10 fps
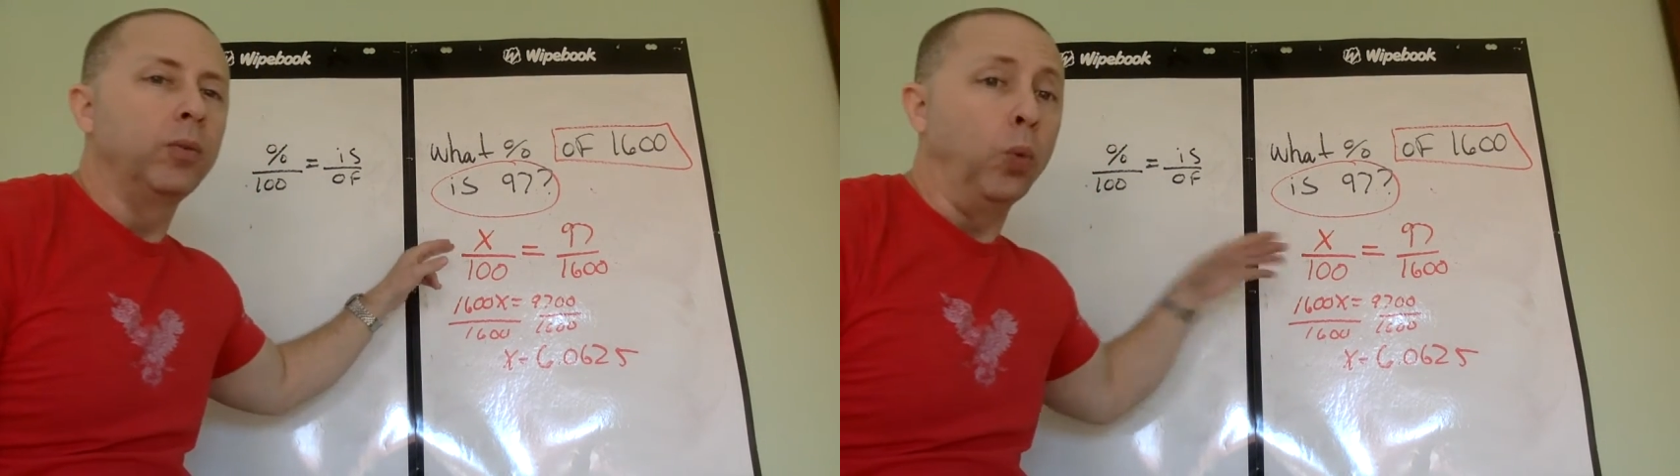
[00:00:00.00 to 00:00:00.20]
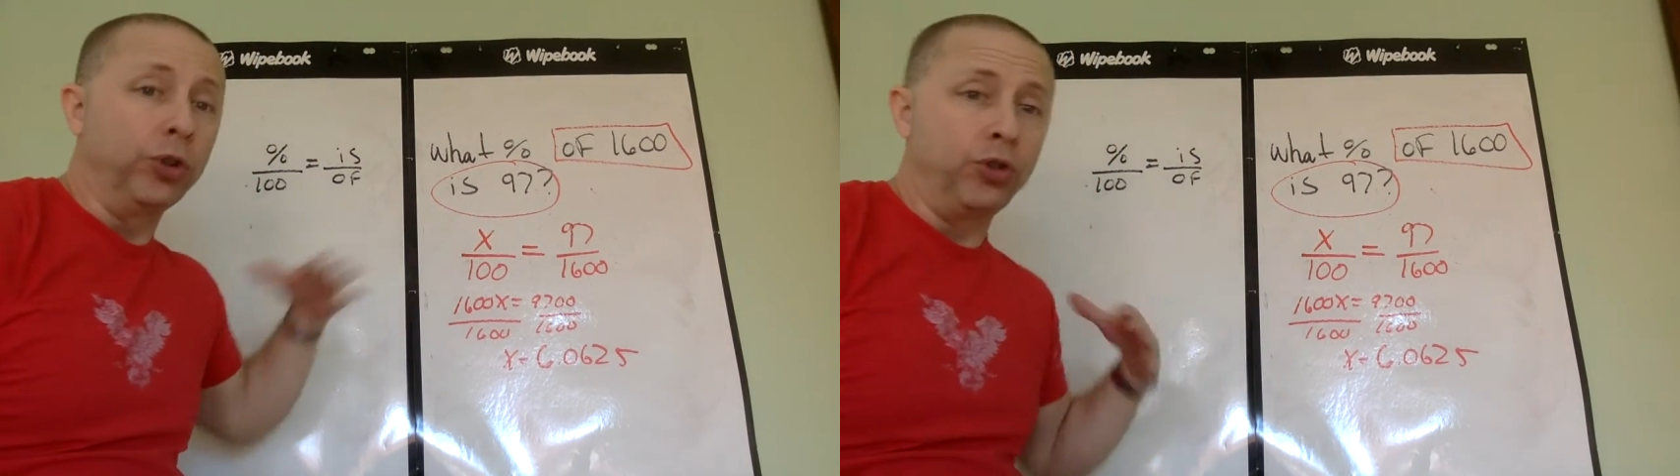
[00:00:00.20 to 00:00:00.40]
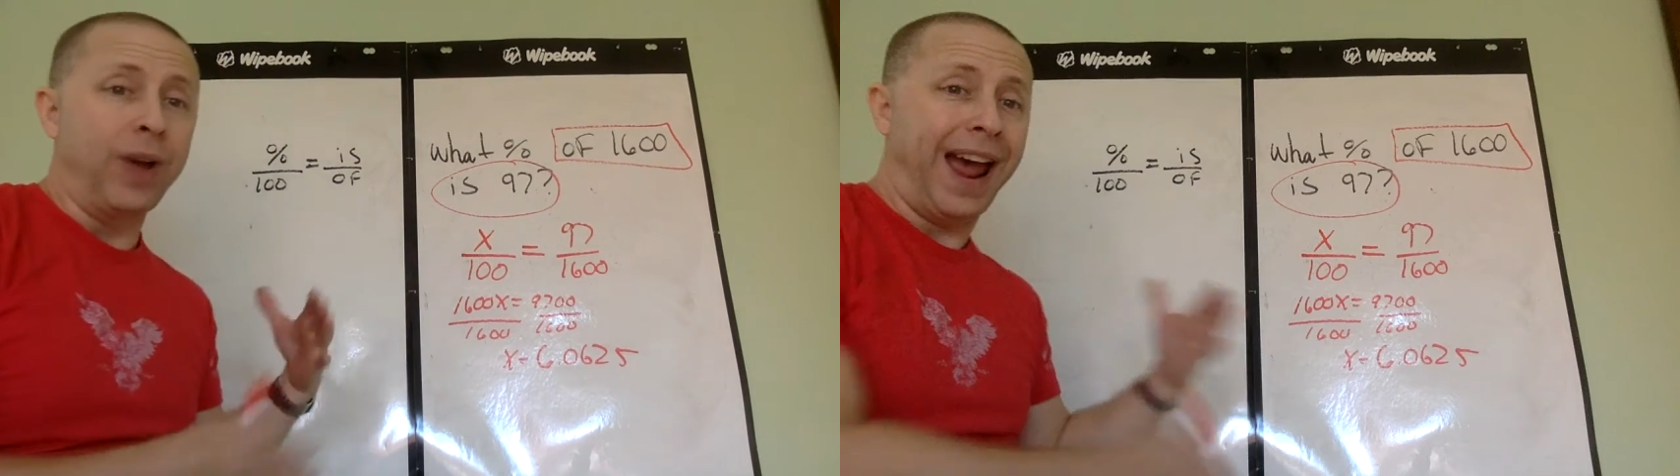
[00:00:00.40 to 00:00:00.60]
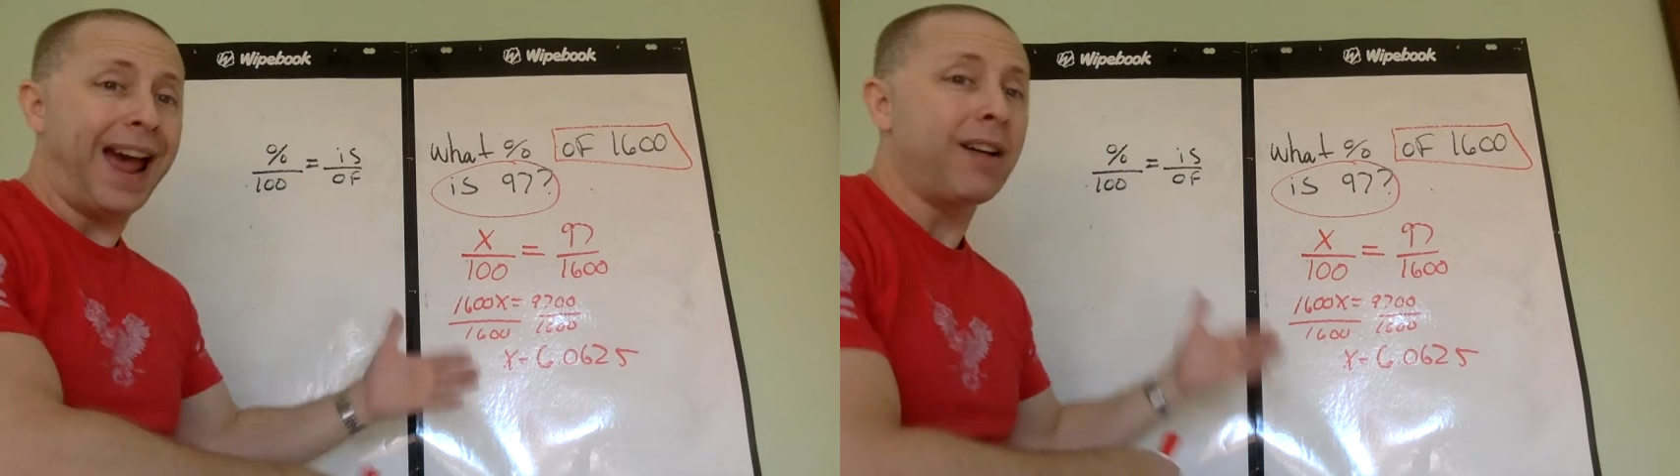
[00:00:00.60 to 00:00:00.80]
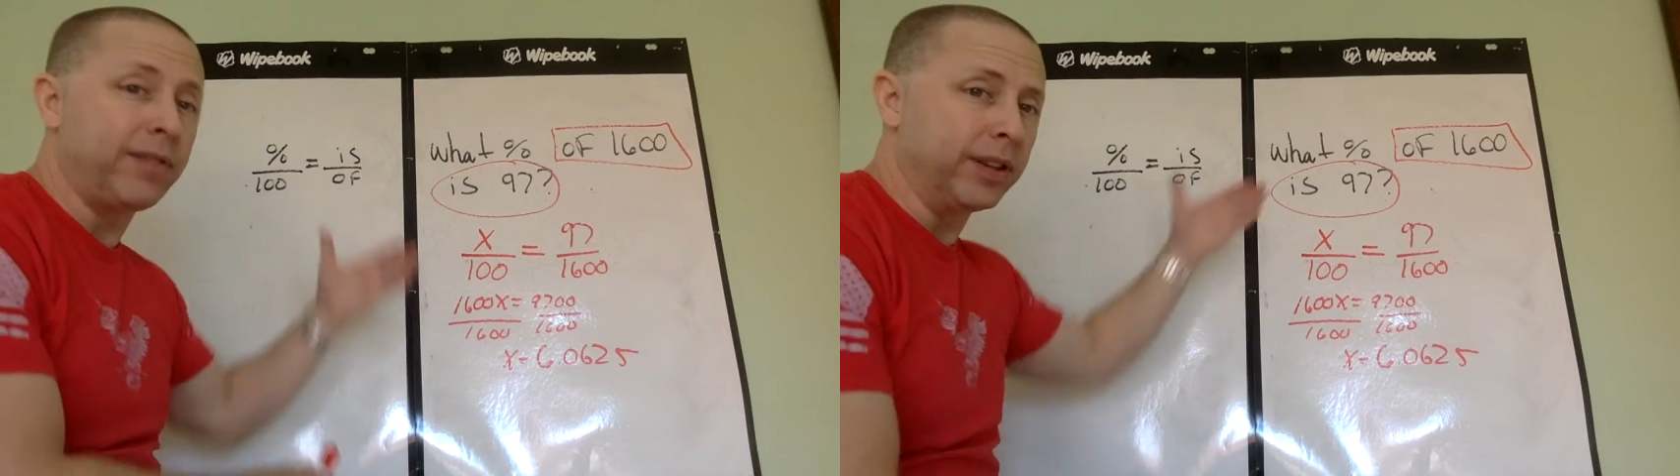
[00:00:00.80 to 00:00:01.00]
what you
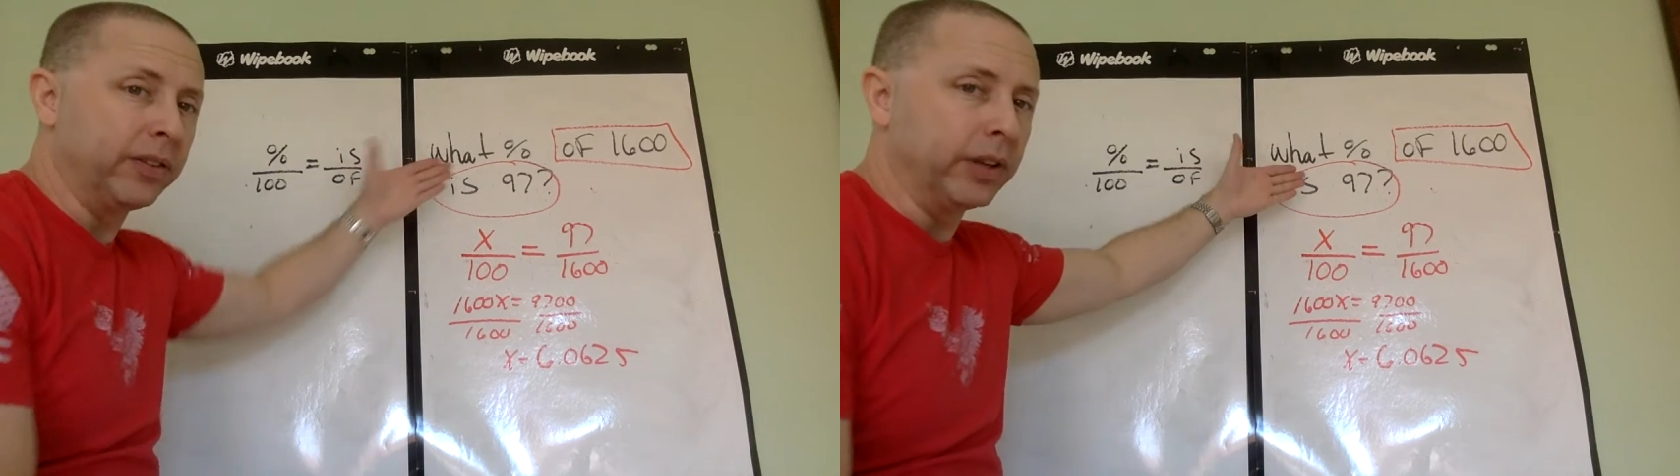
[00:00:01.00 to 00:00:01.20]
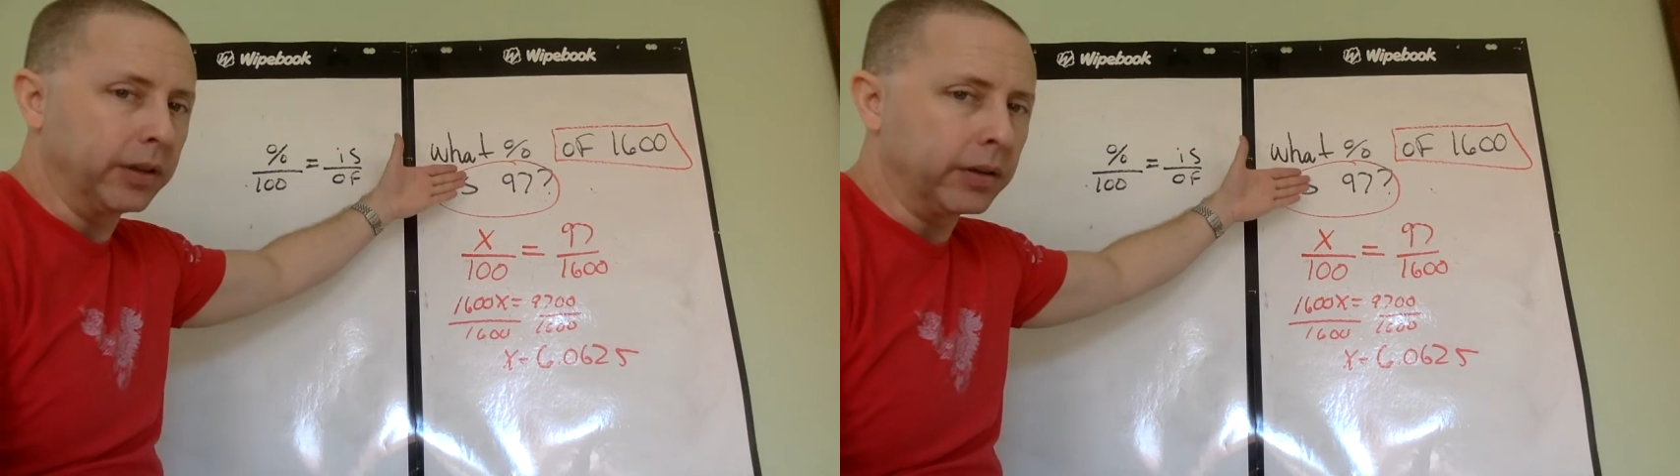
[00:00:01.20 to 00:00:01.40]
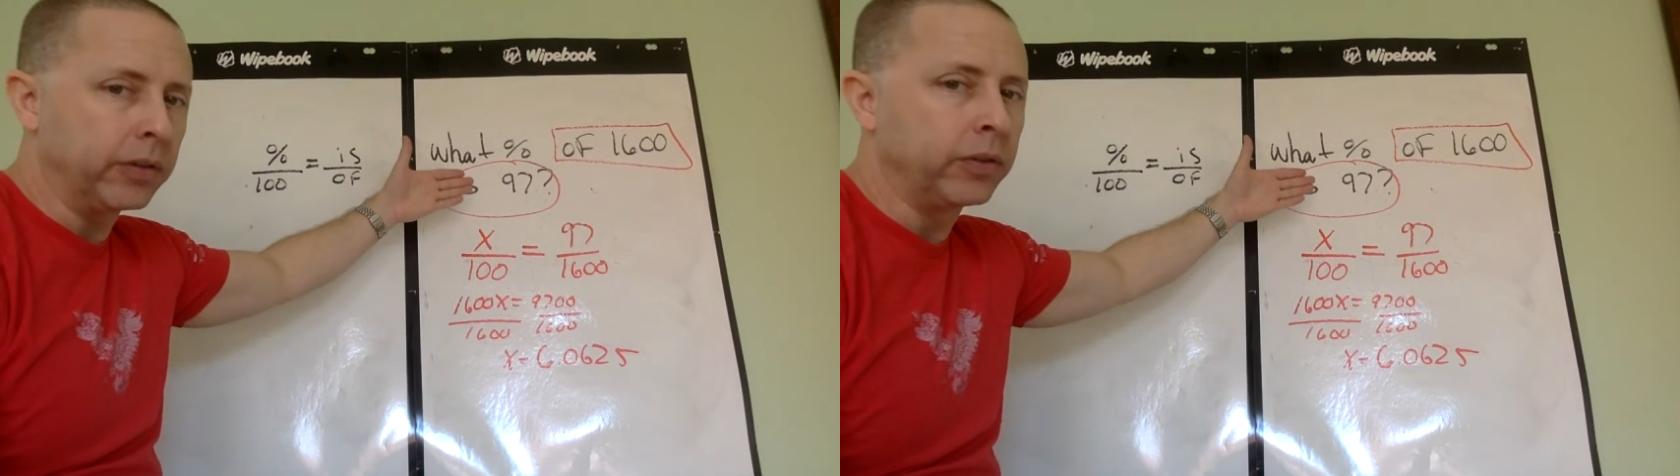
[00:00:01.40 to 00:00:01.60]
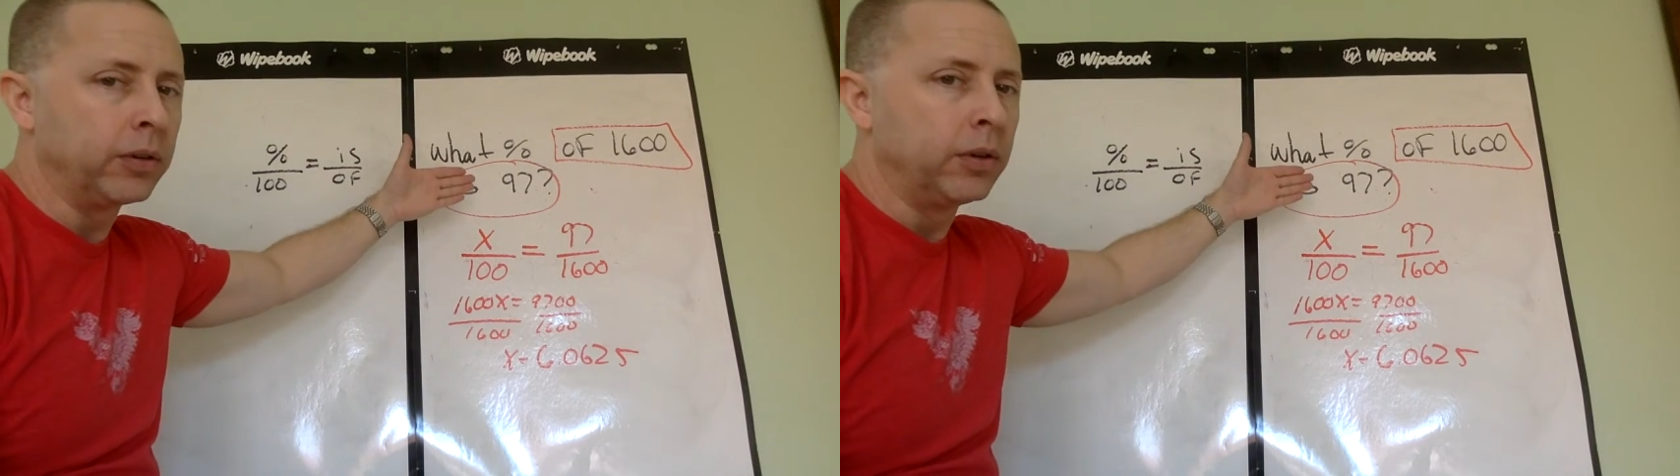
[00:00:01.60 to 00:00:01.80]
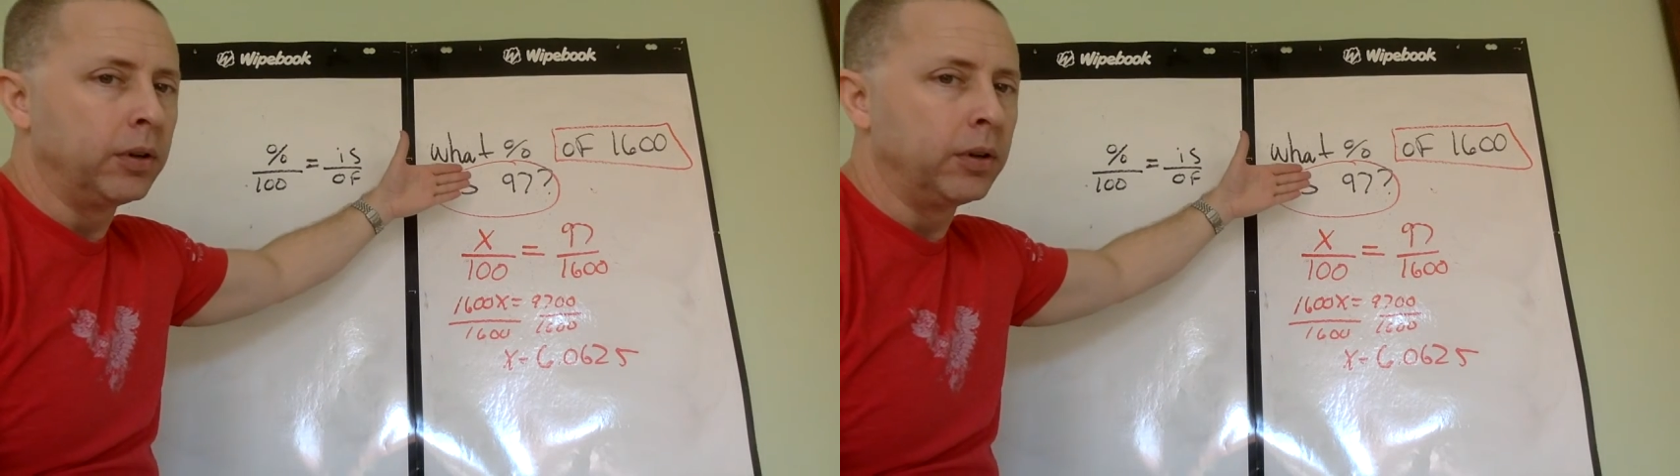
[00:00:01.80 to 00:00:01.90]
have in the sentence